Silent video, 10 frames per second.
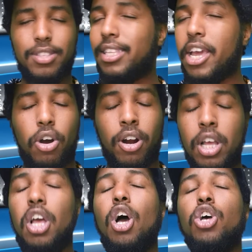they are
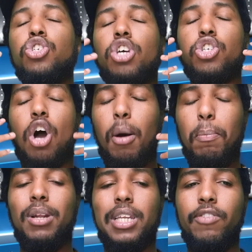such
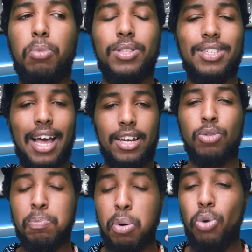unbelievable talents,
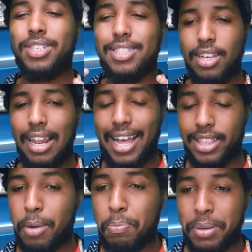both still at
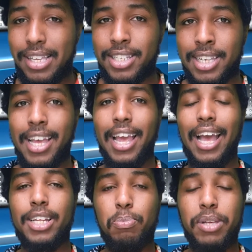their peaks,
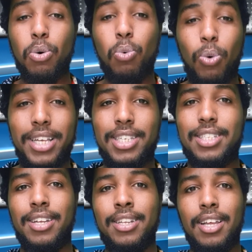and they're being
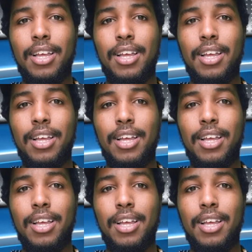wasted